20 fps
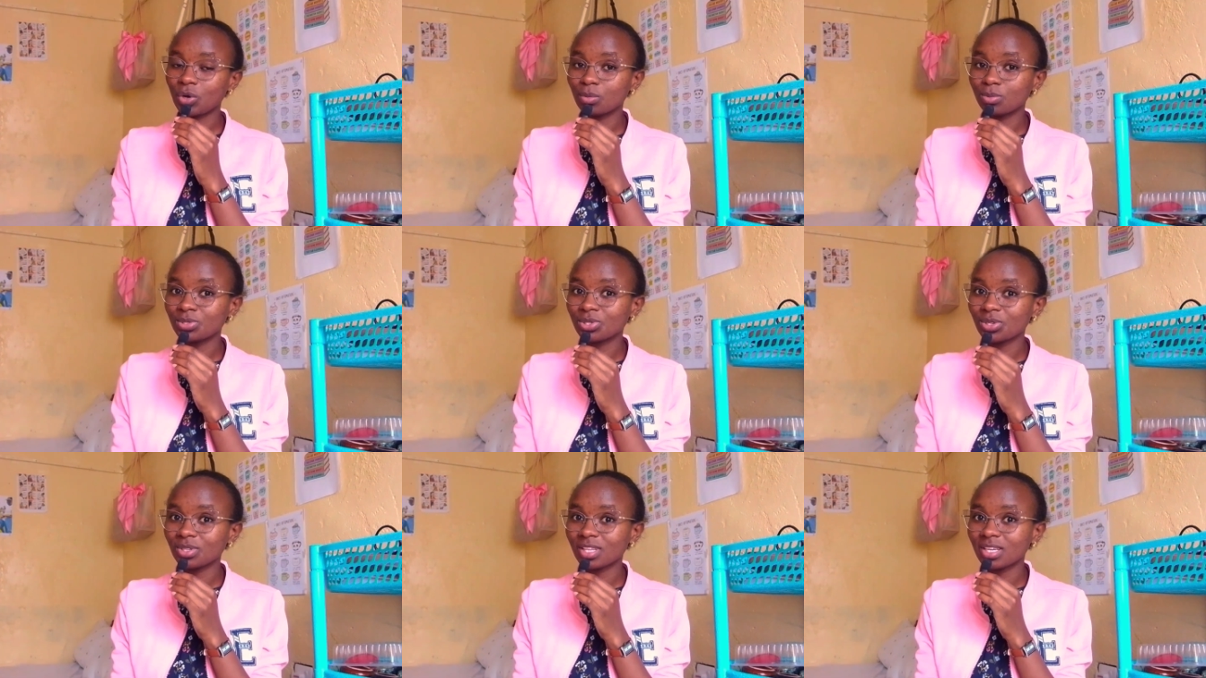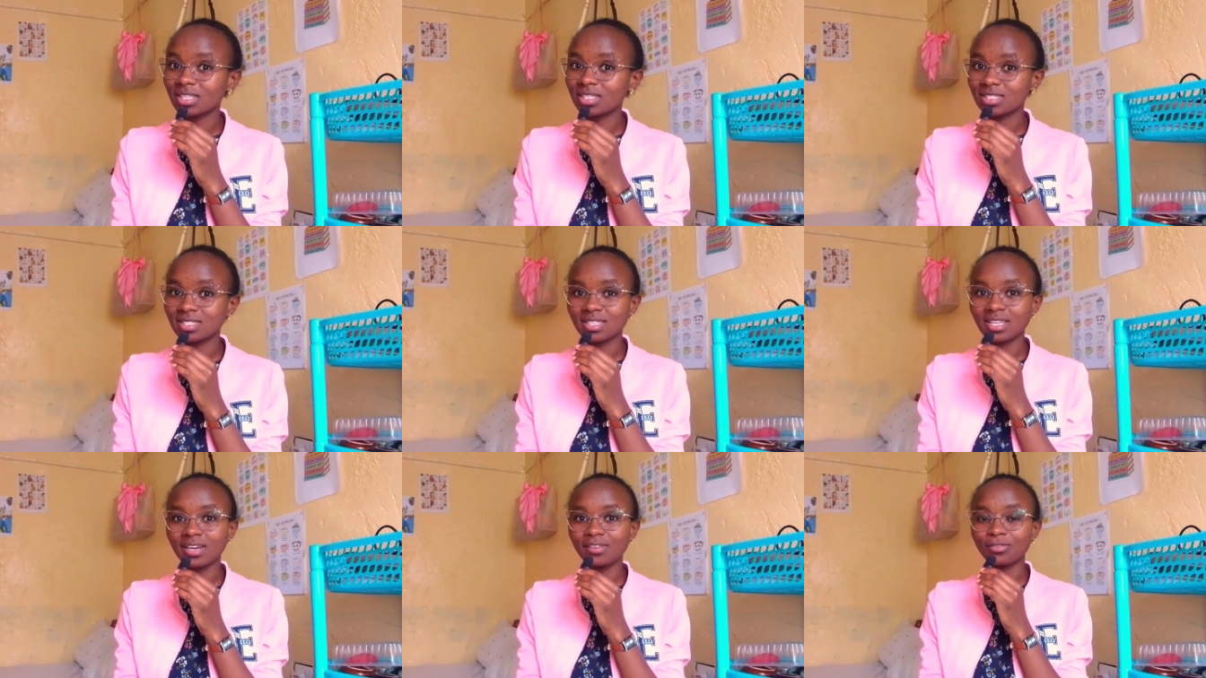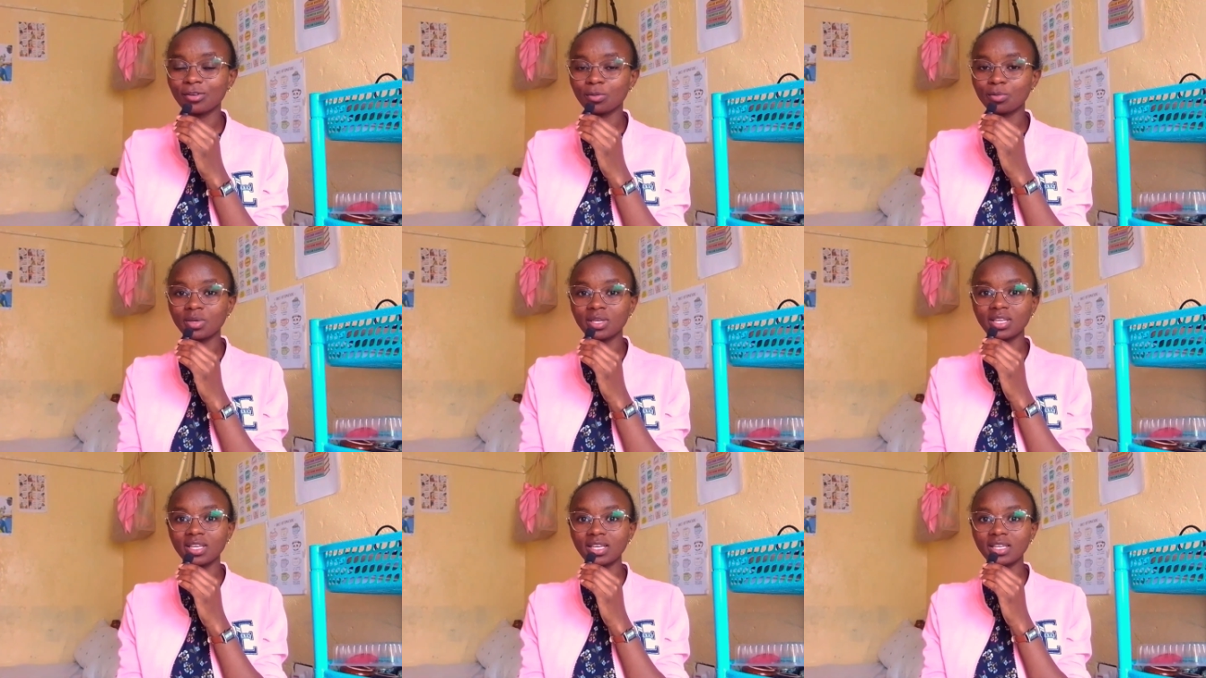option that is there for
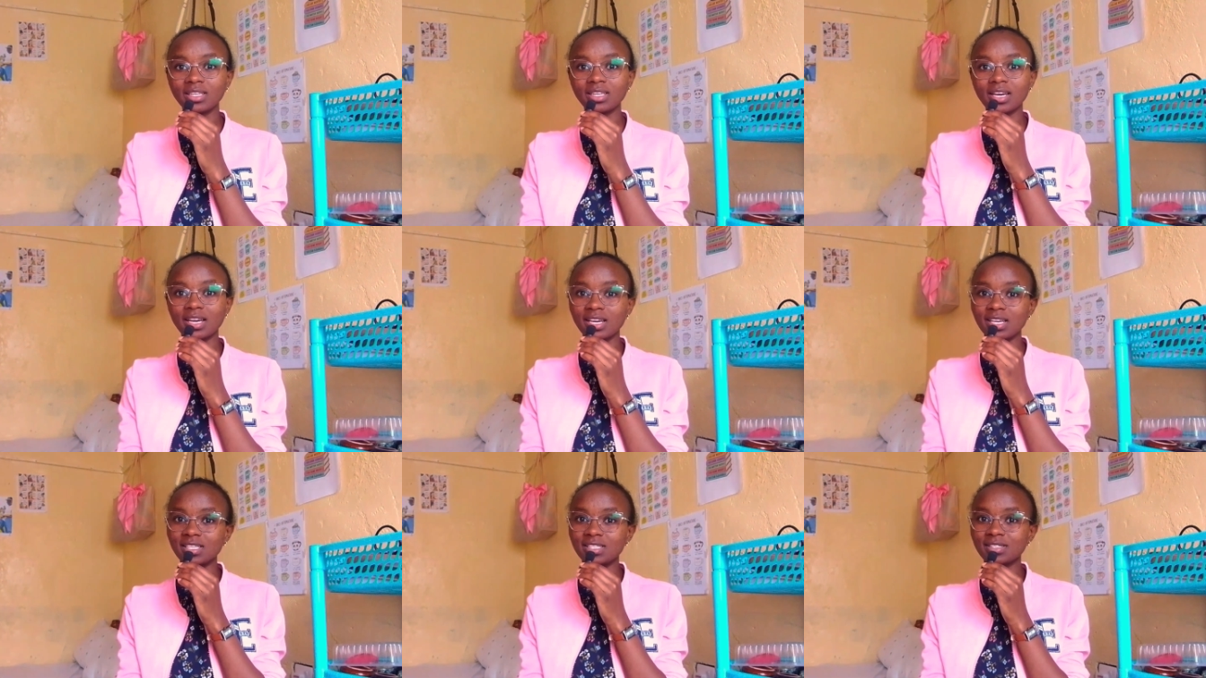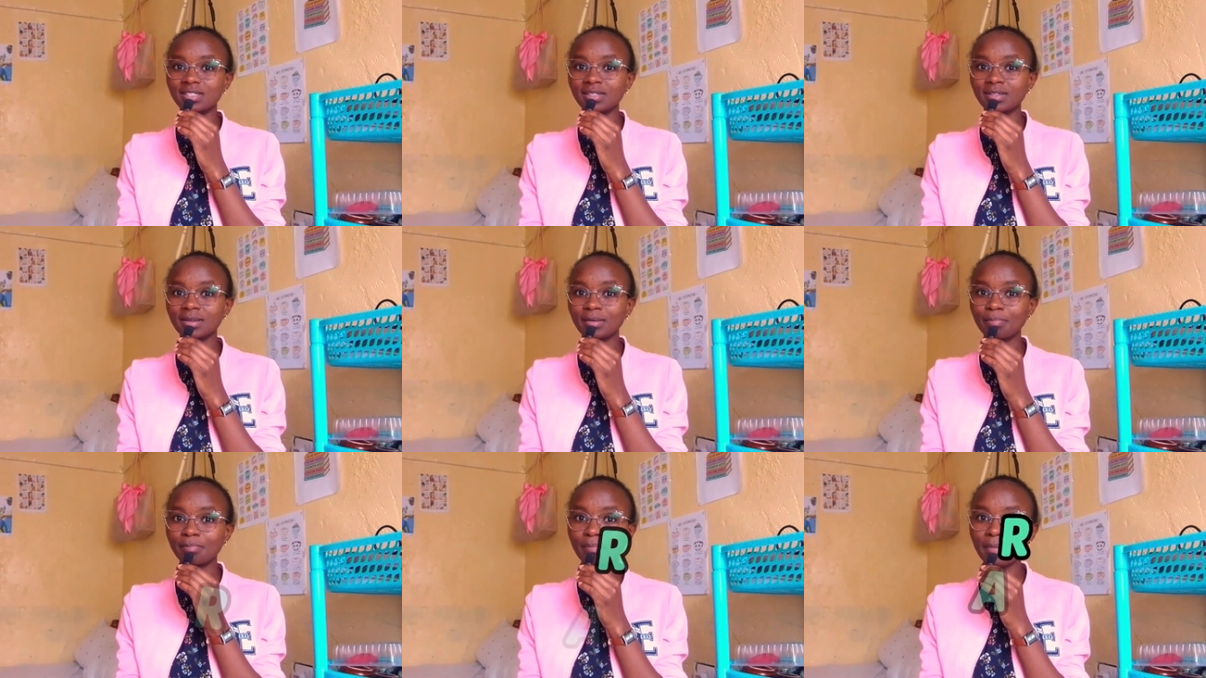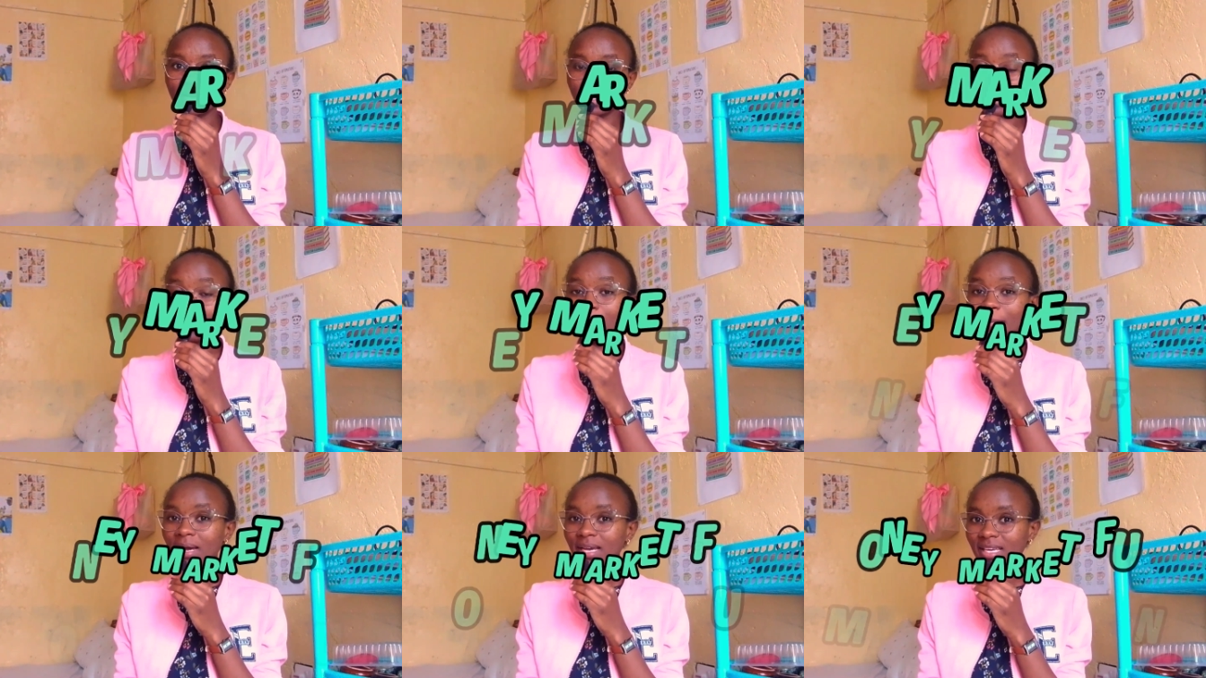beginner is
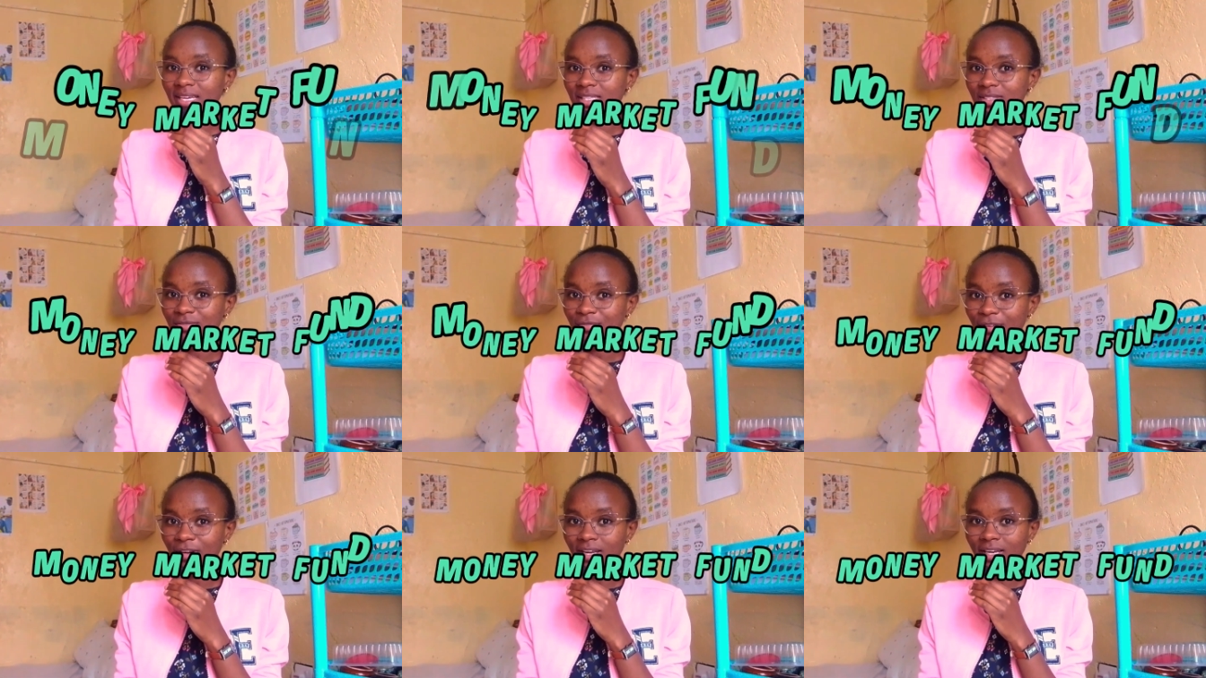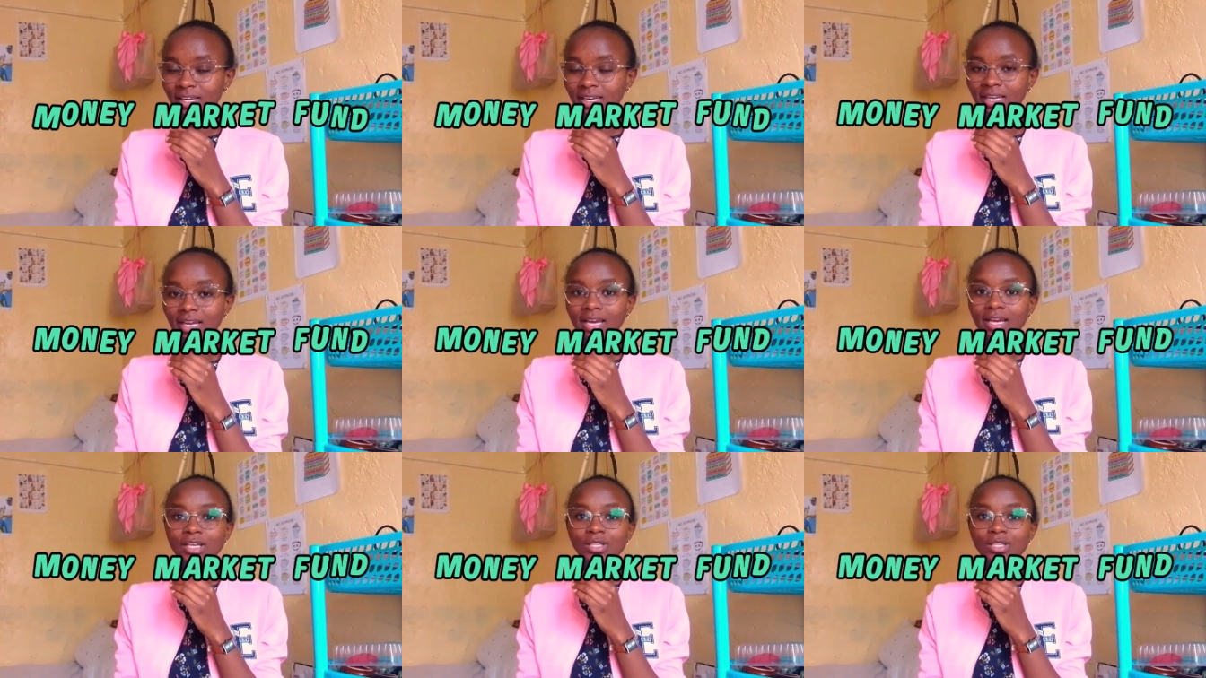money market fund.